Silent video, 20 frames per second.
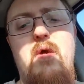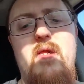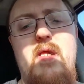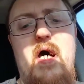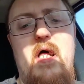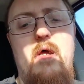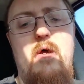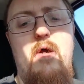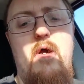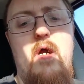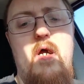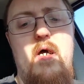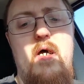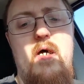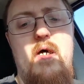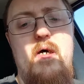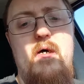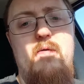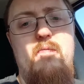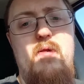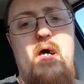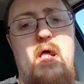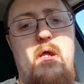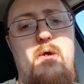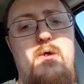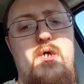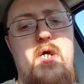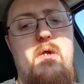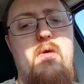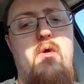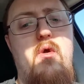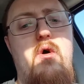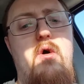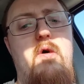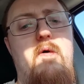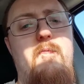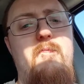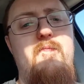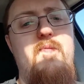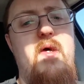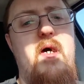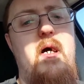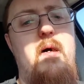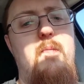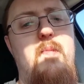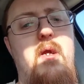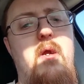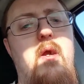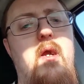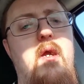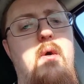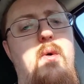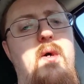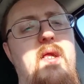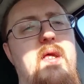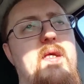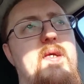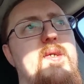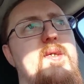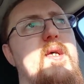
at Dollar uh, Dollar General, I'm going to go in in a